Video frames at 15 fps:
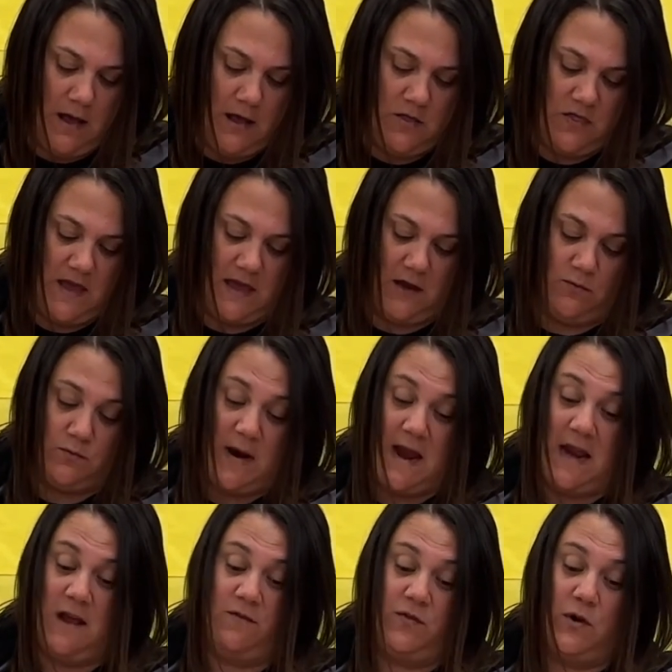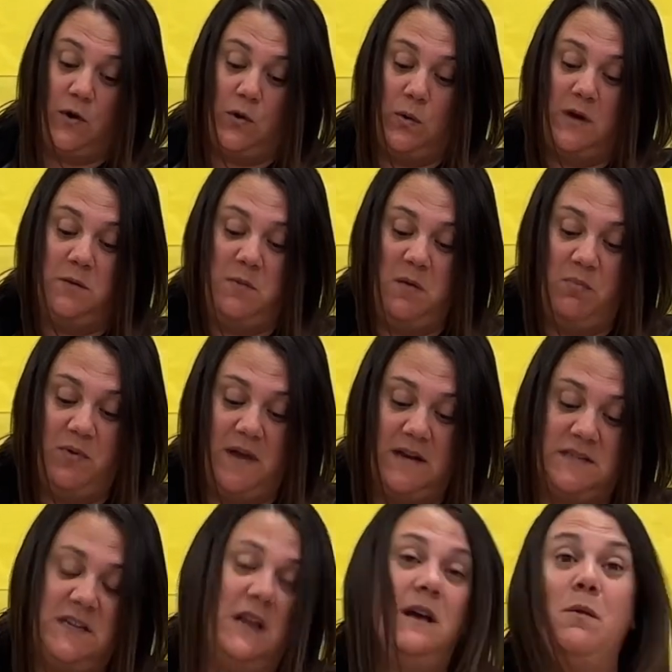they can write, if they're going to be
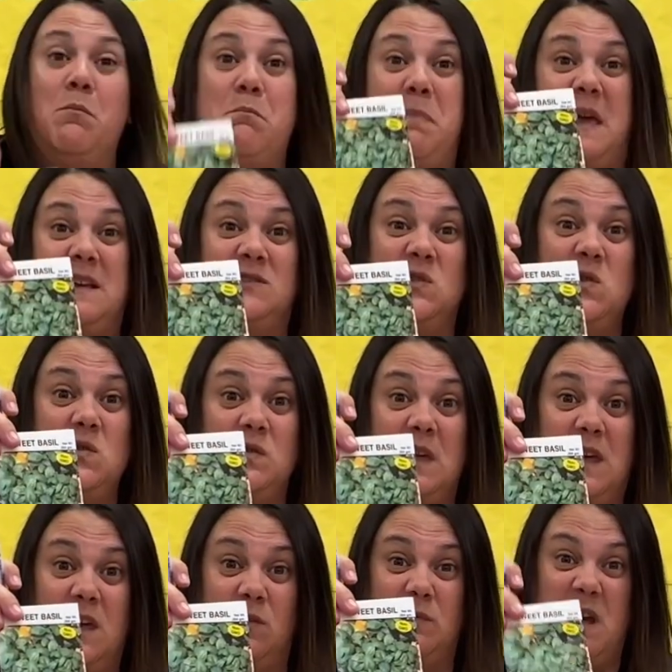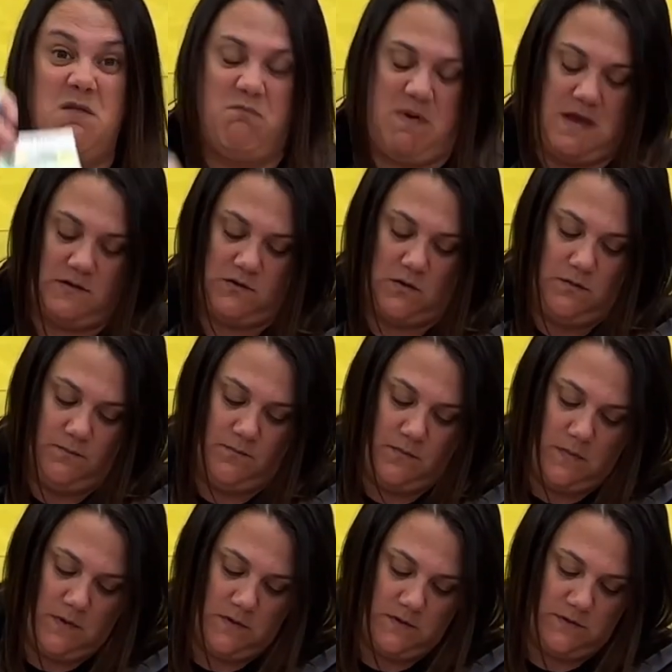planting basil, they can write basil.
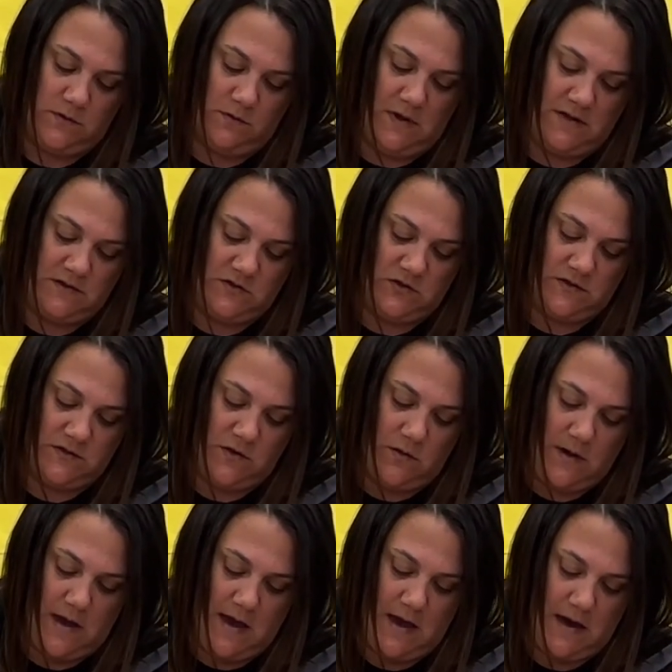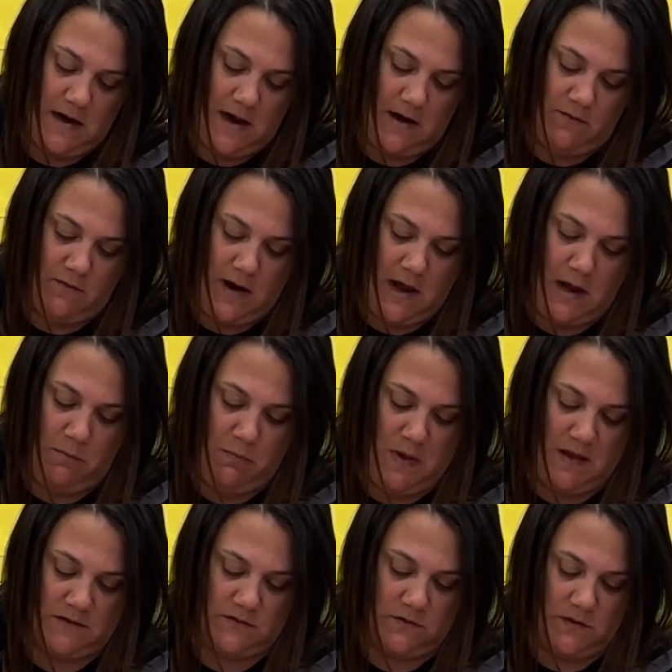So let's just go ahead and write
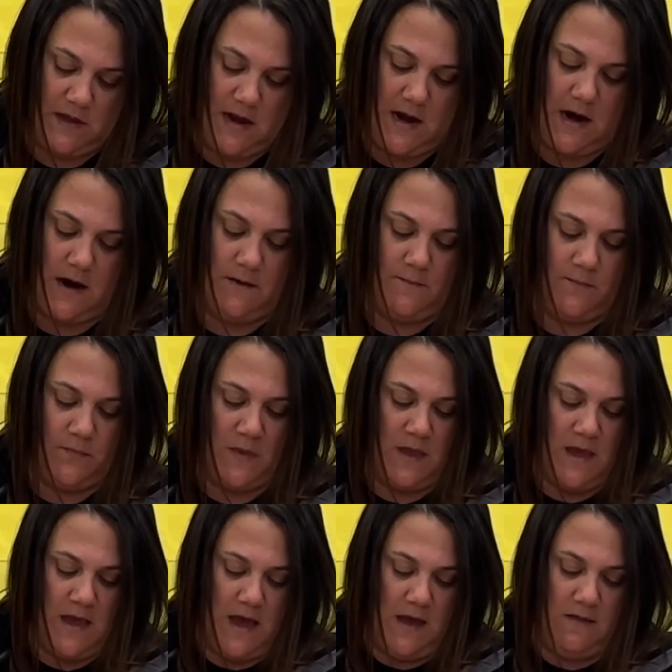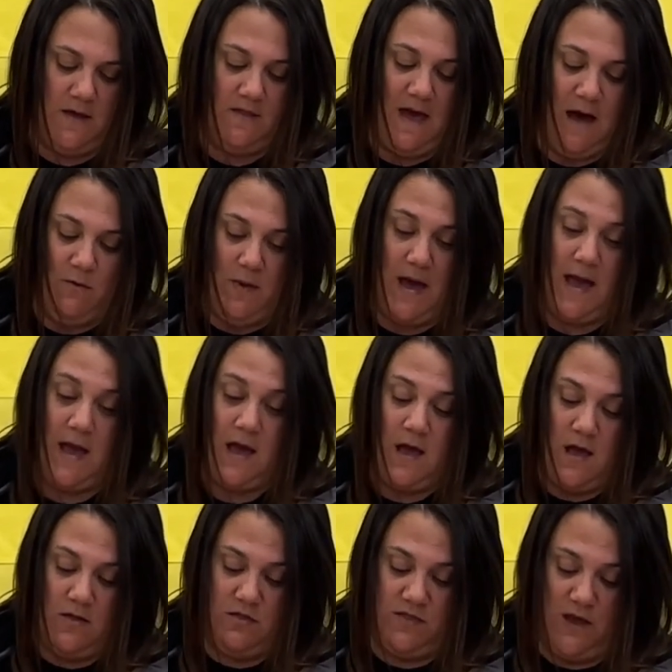basil there. And then that way
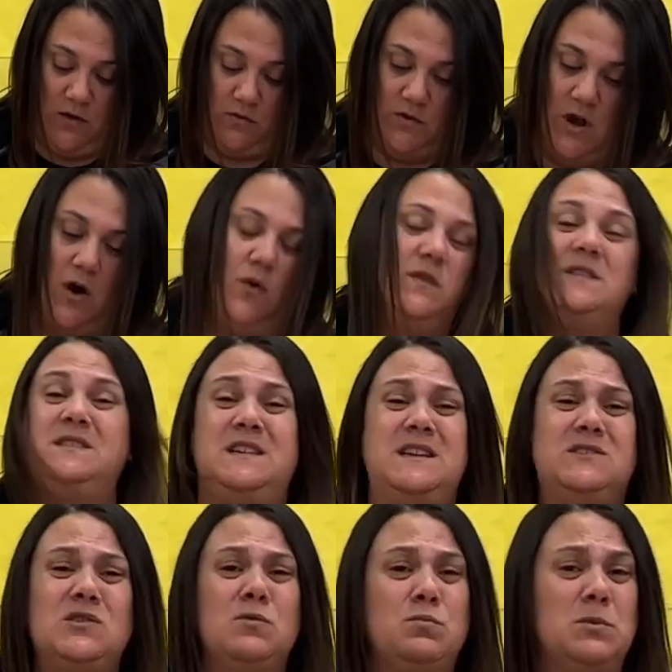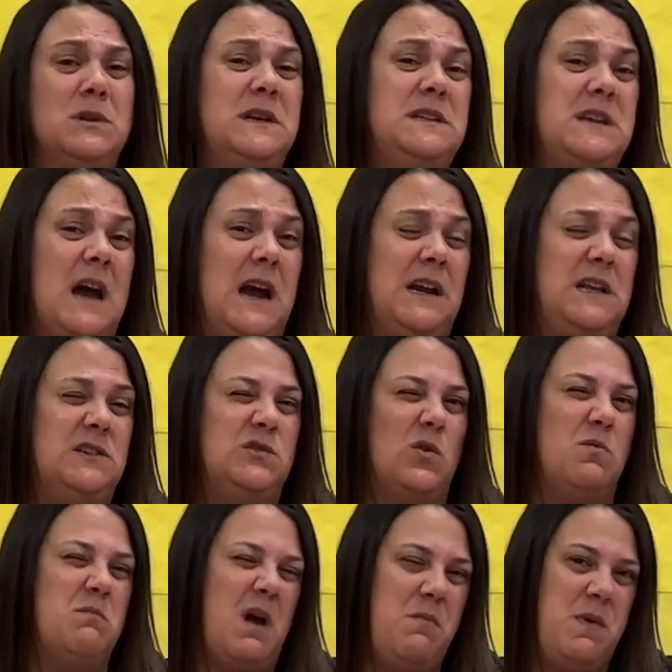they'll know. The seeds are really tiny, so
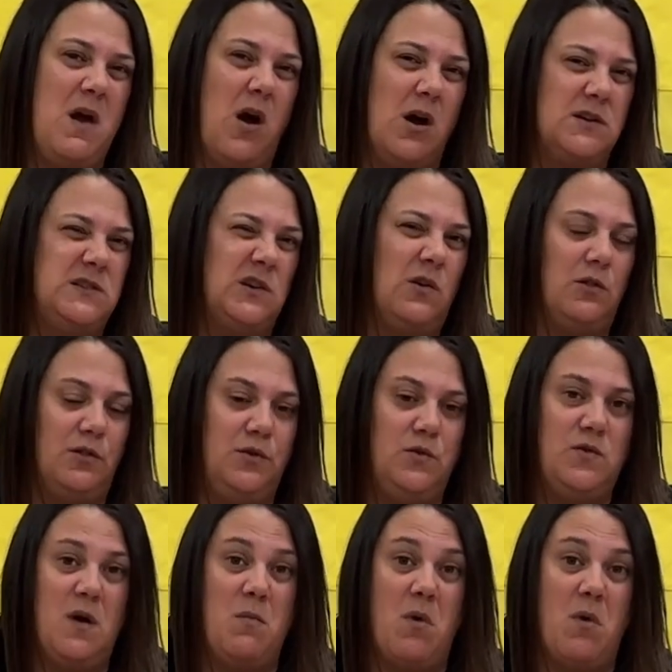it might be hard to glue them